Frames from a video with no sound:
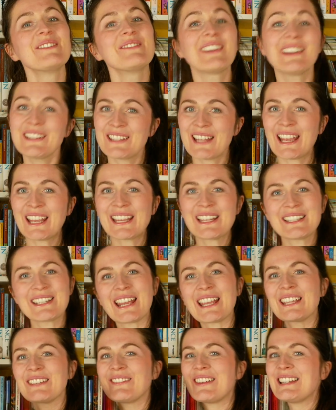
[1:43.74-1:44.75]
My second
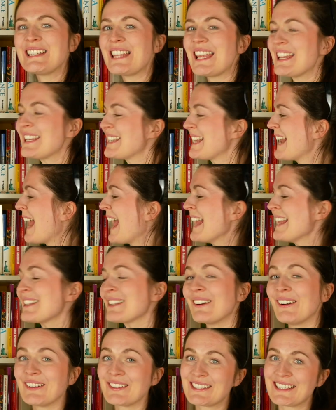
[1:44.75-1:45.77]
recommendation is
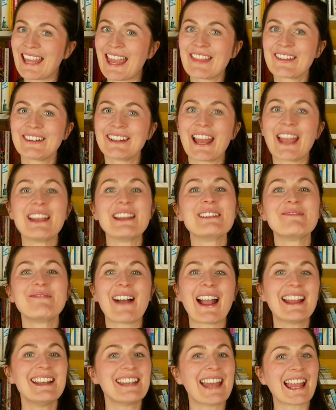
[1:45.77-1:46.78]
All Together Now
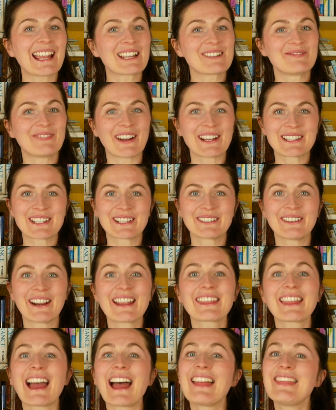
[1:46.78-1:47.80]
by Nick
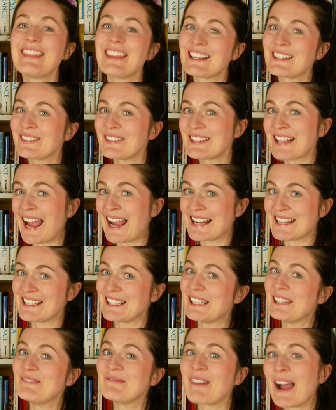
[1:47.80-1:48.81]
Butterworth, and this was
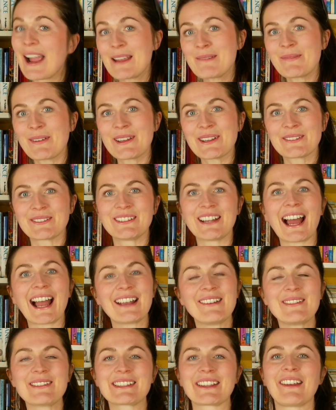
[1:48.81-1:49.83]
actually my book when
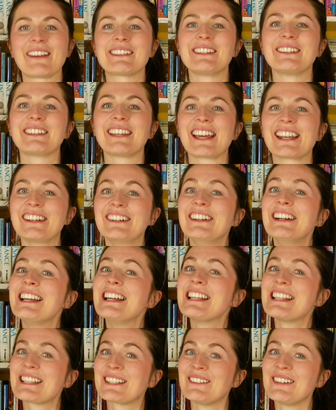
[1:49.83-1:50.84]
I was a little girl,
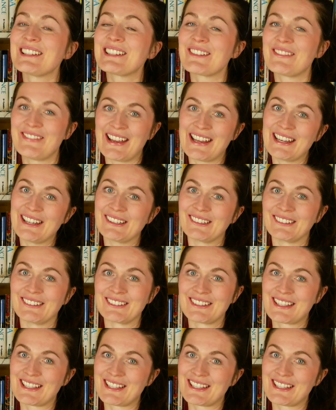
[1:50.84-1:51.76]
so it's a very old